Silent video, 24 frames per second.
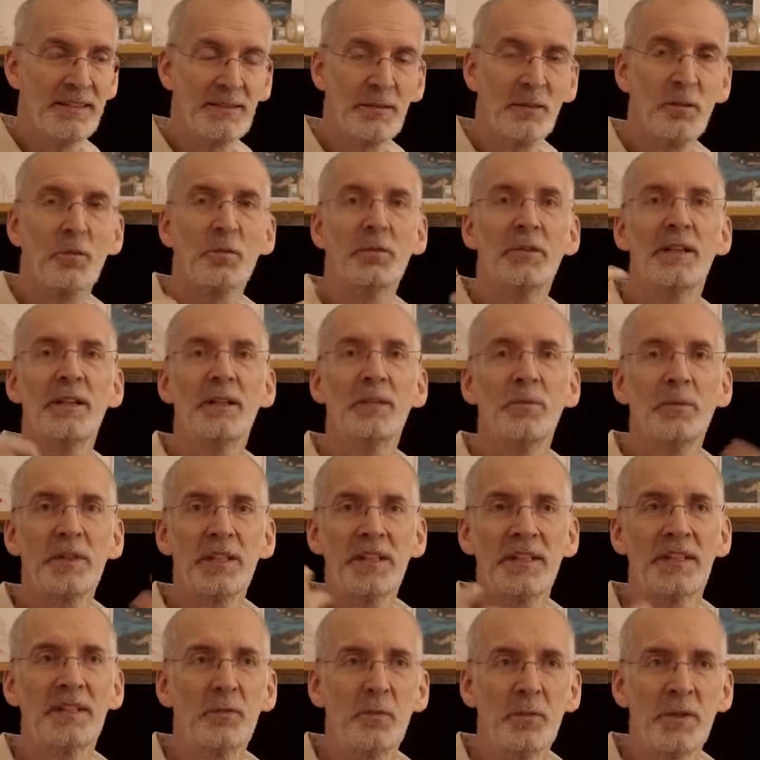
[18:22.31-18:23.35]
So then
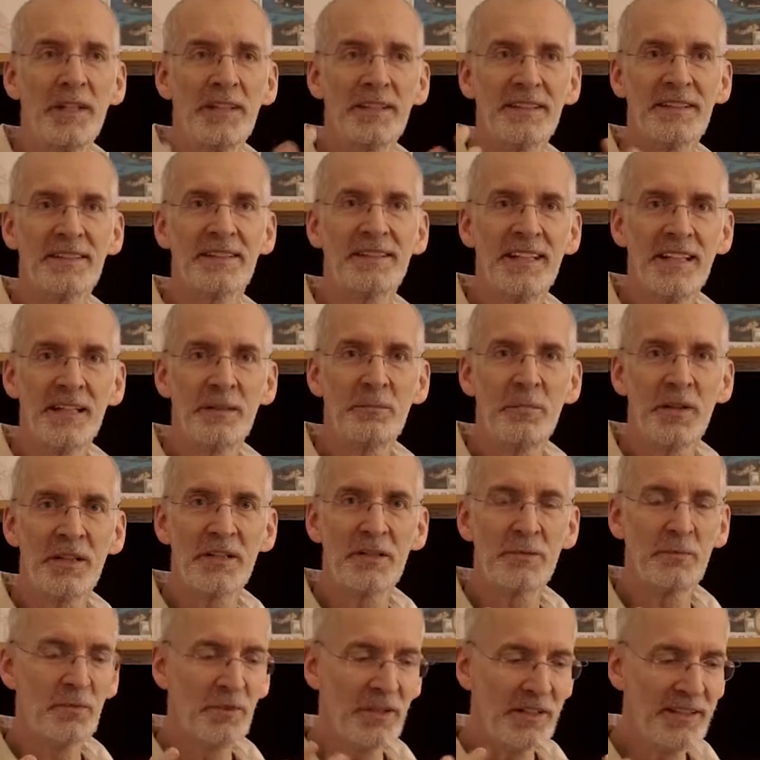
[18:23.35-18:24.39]
we understand
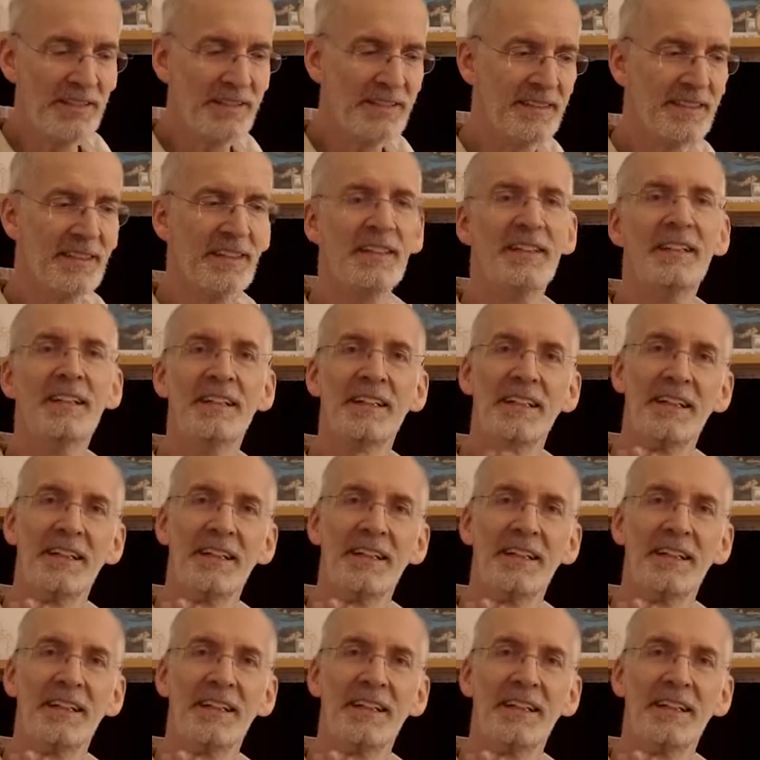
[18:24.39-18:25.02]
much more easier.